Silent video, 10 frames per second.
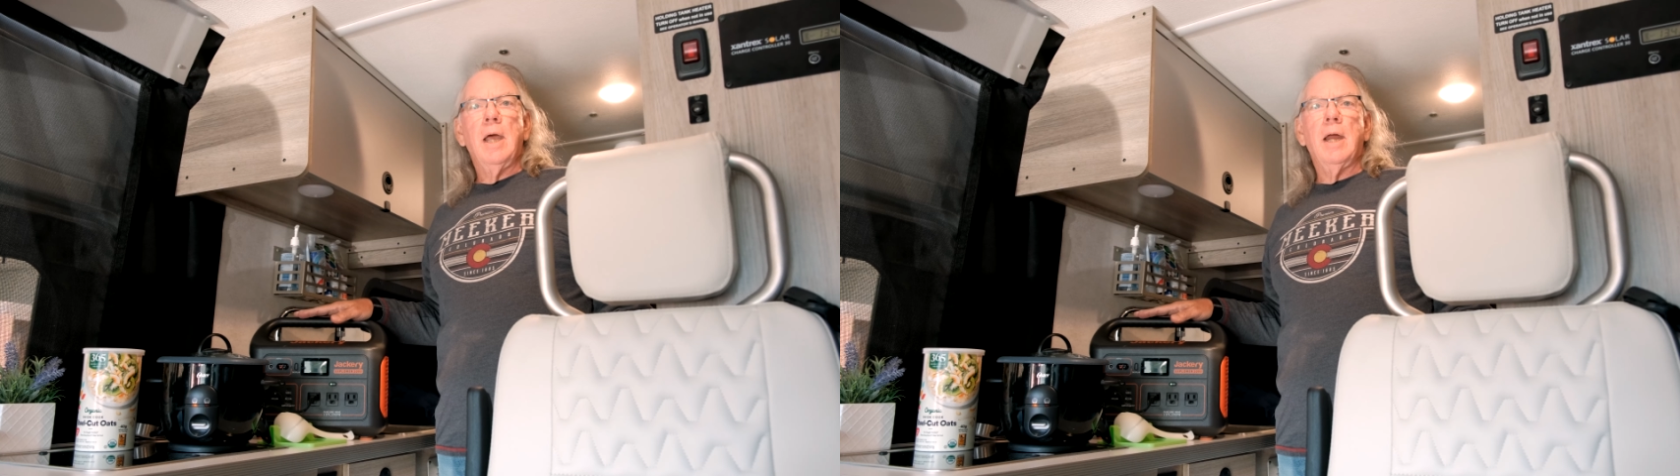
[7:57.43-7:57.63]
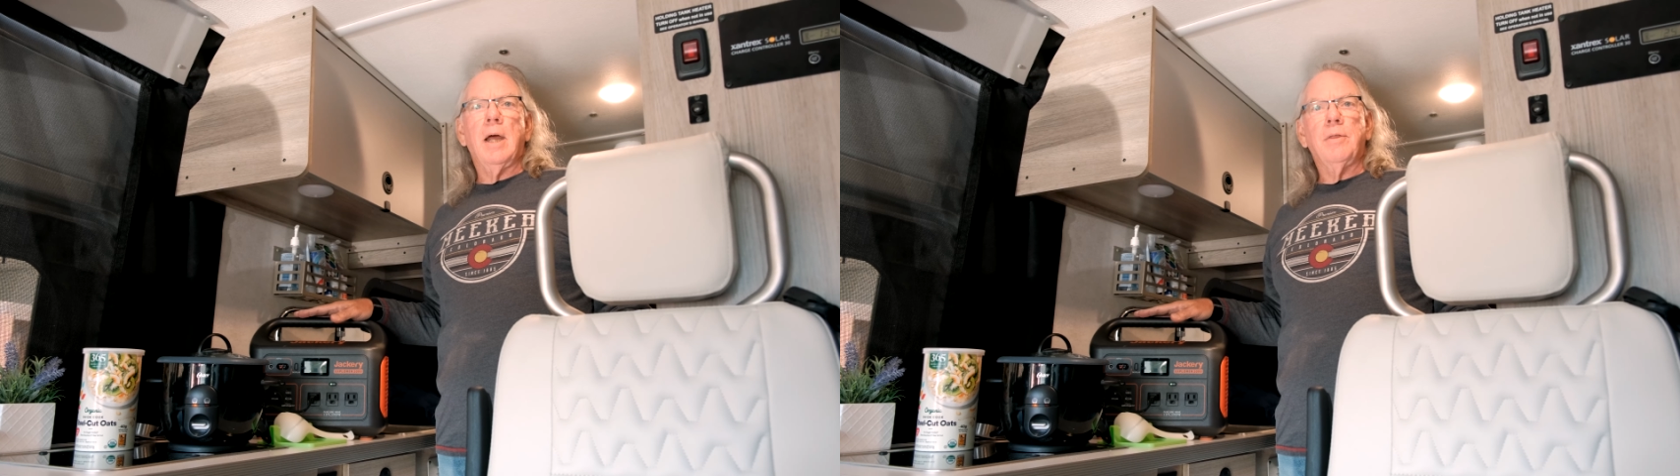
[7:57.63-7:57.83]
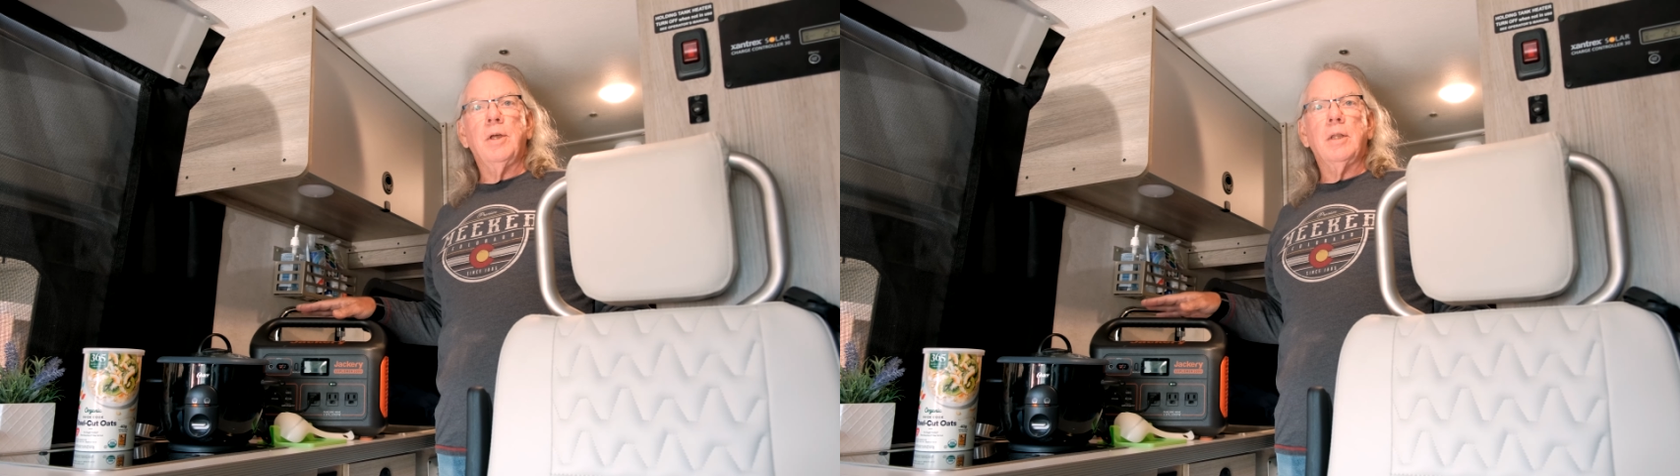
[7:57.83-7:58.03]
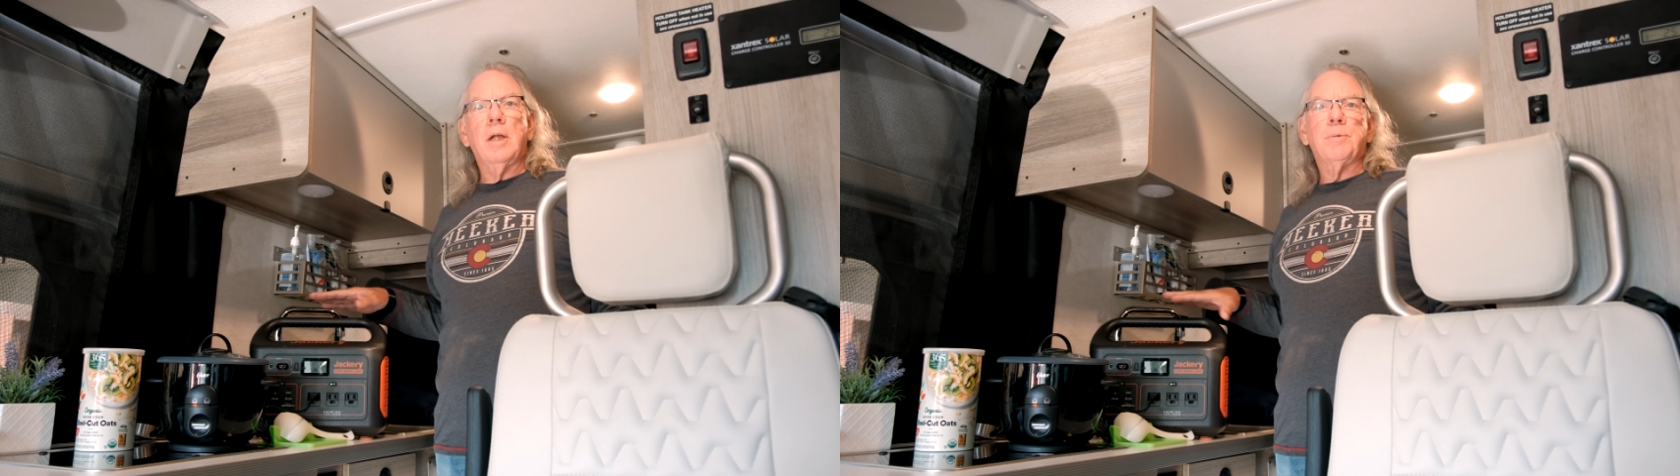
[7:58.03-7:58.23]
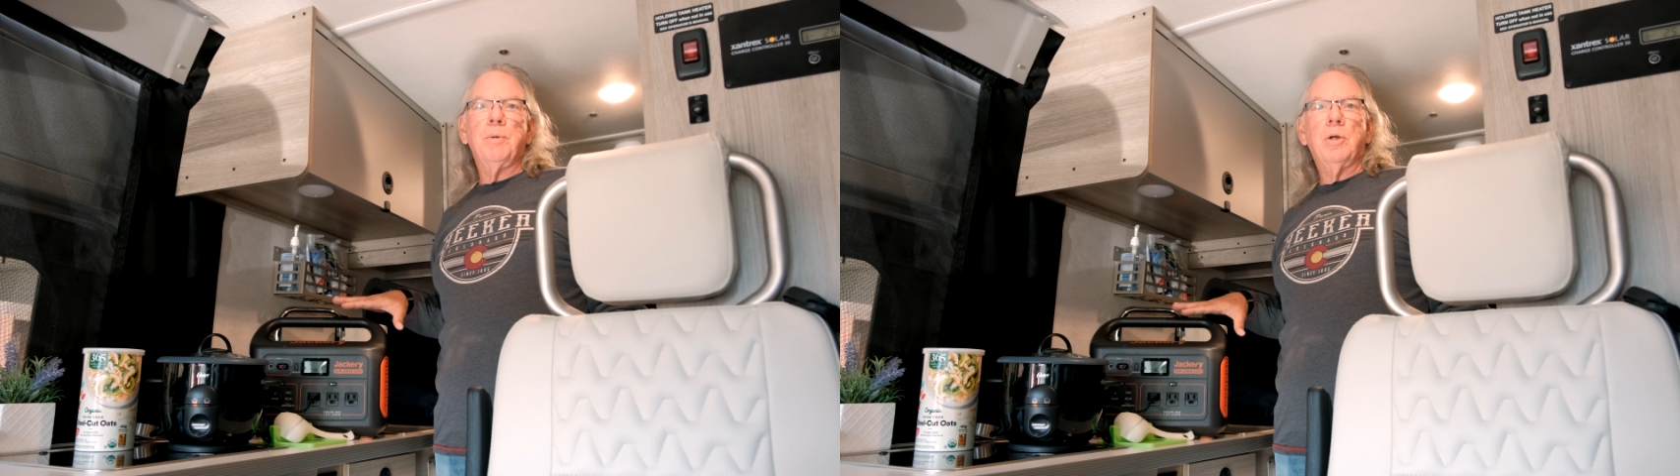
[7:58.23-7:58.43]
and I think
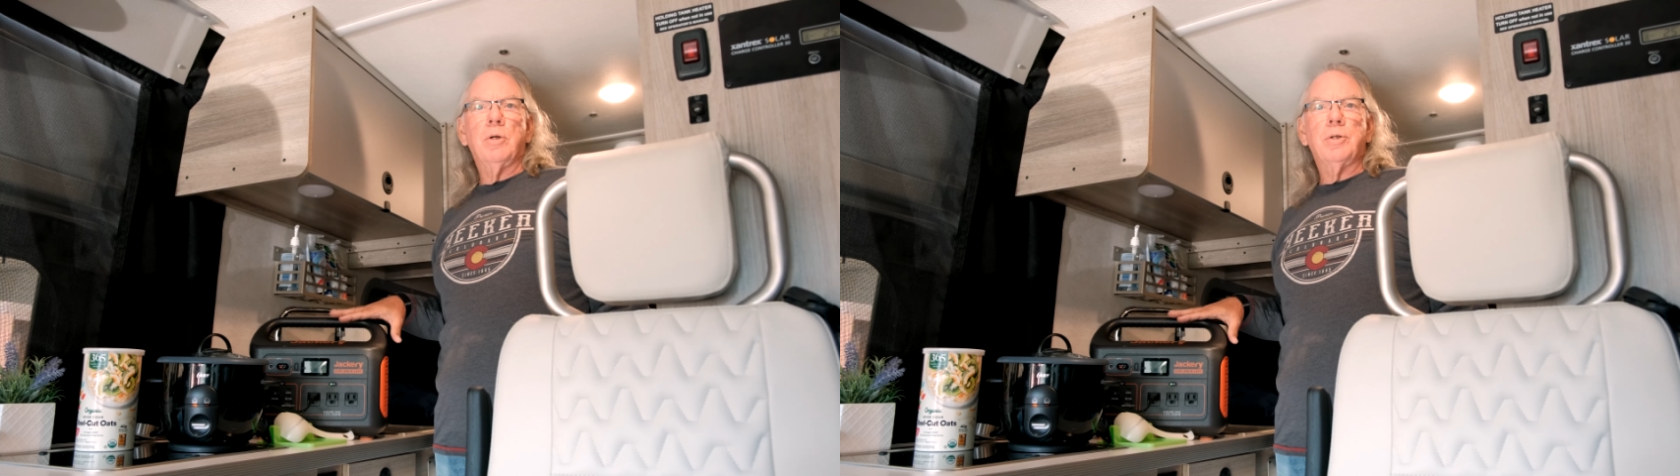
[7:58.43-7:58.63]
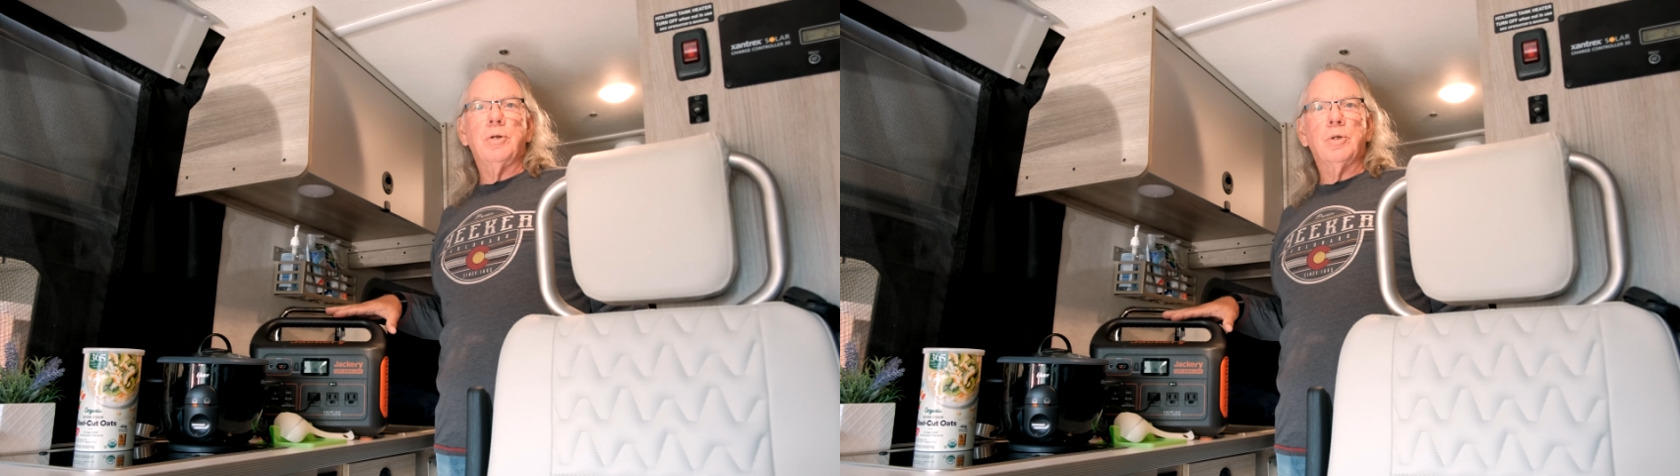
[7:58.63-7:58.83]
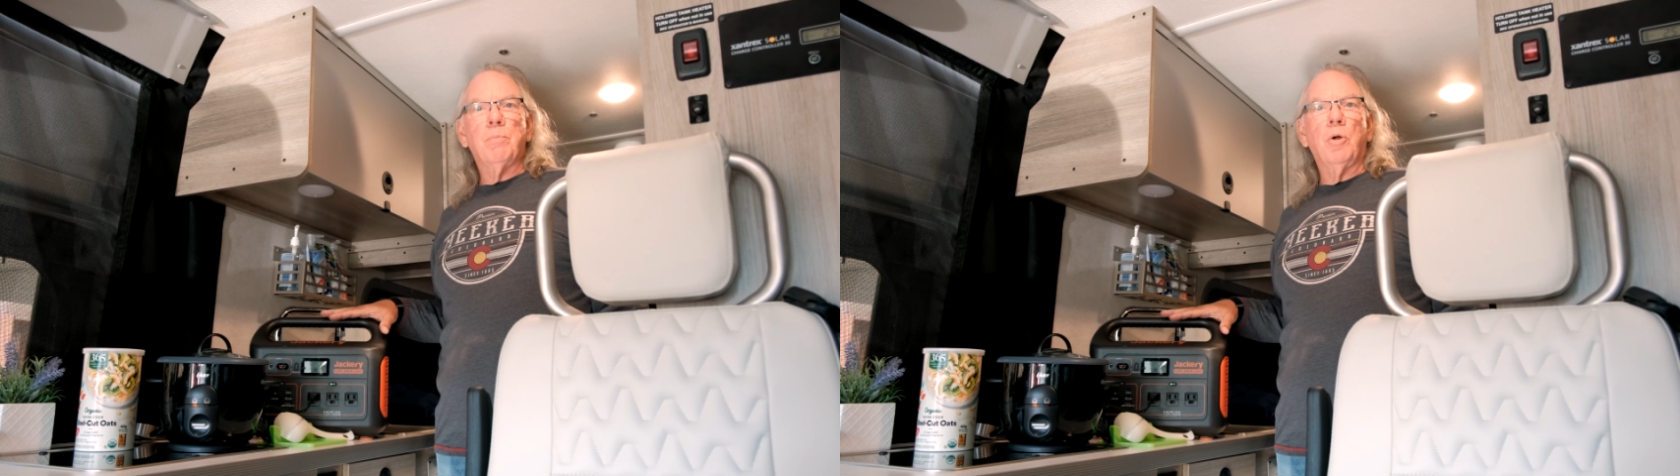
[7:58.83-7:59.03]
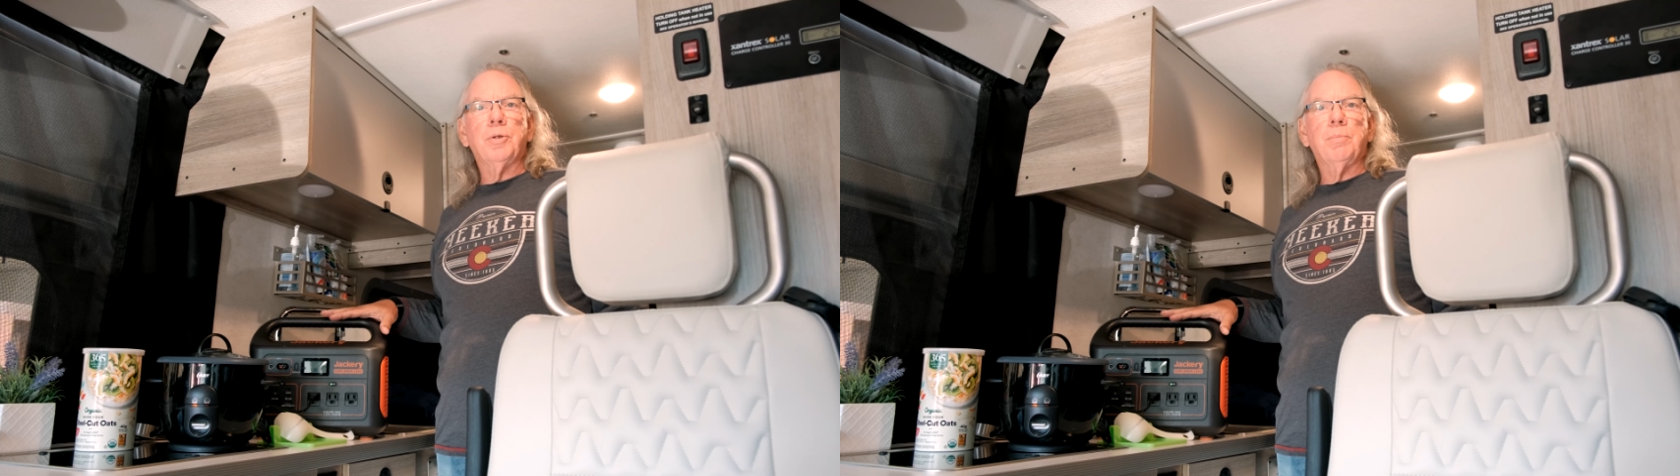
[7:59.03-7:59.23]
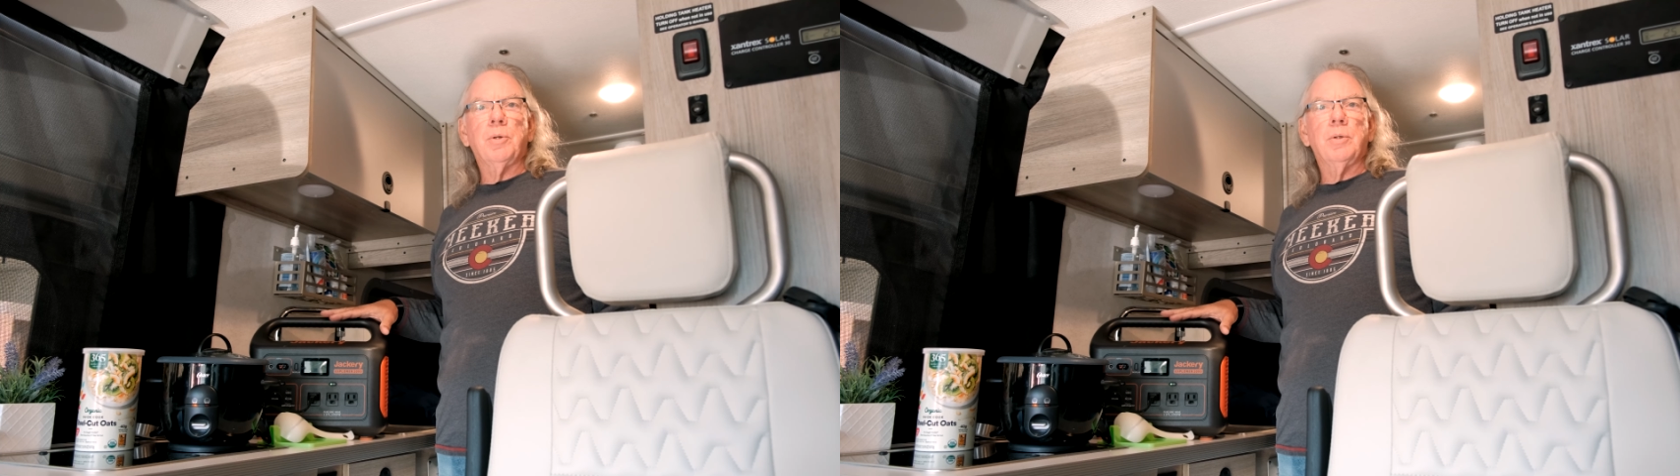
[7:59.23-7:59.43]
that's because there's
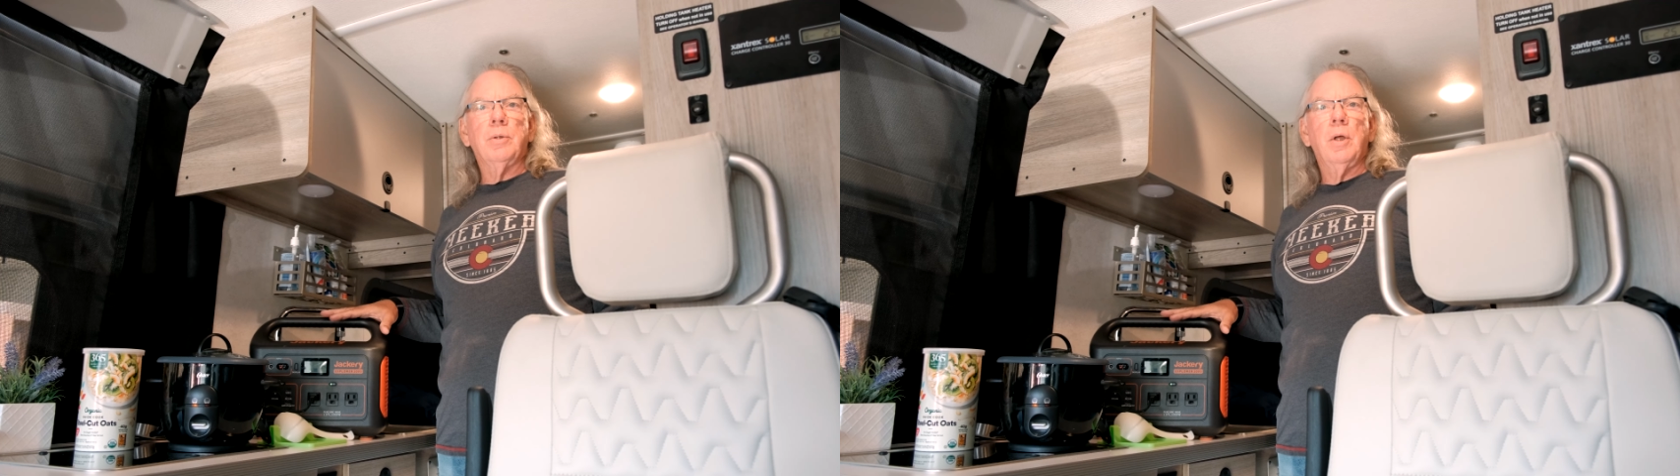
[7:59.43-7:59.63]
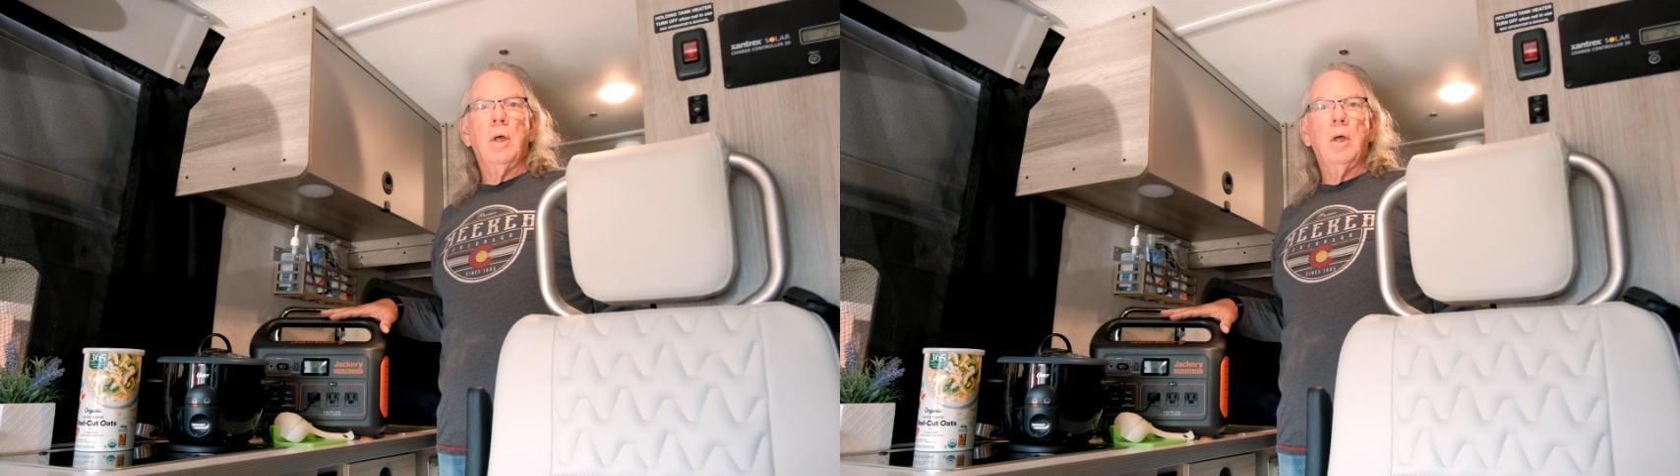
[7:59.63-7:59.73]
multiple